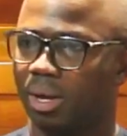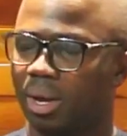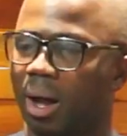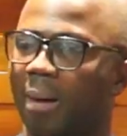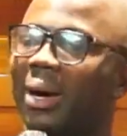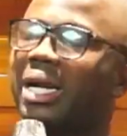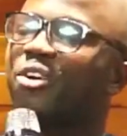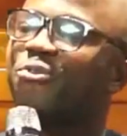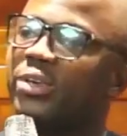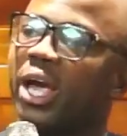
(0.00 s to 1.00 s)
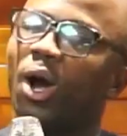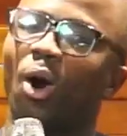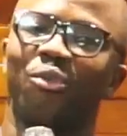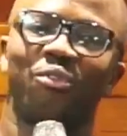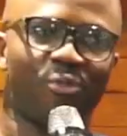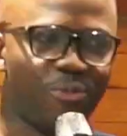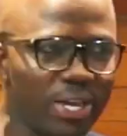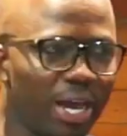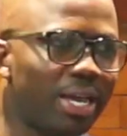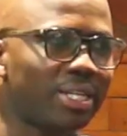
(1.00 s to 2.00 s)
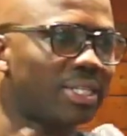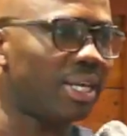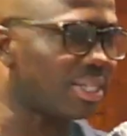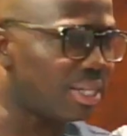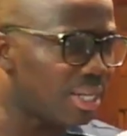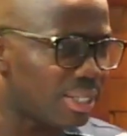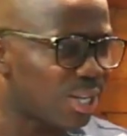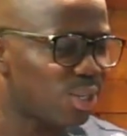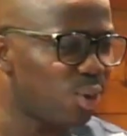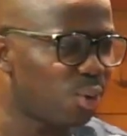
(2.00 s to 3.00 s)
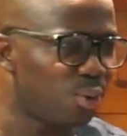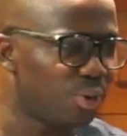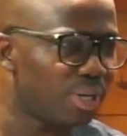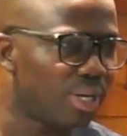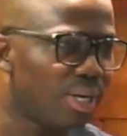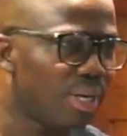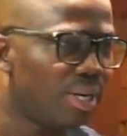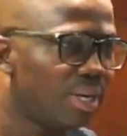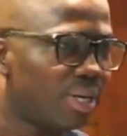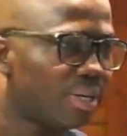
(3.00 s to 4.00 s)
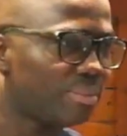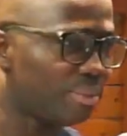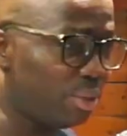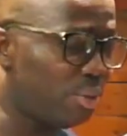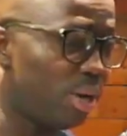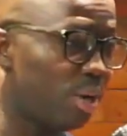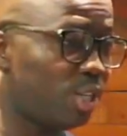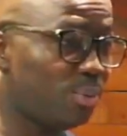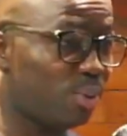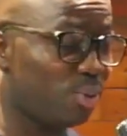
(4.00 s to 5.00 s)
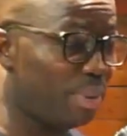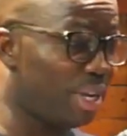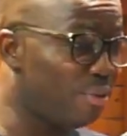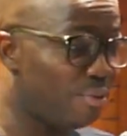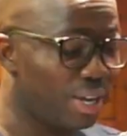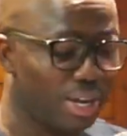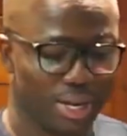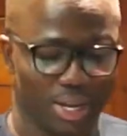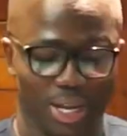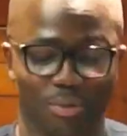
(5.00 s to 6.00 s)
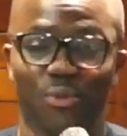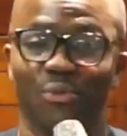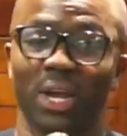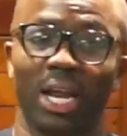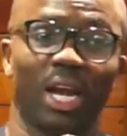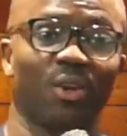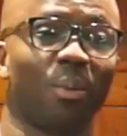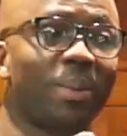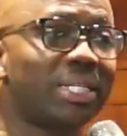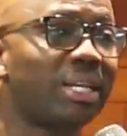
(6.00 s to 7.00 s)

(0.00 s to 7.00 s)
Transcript: But the fear of fear is, is, is, is not good. Mm, you are not supposed to be in fear. If you fear that you'll miss heaven,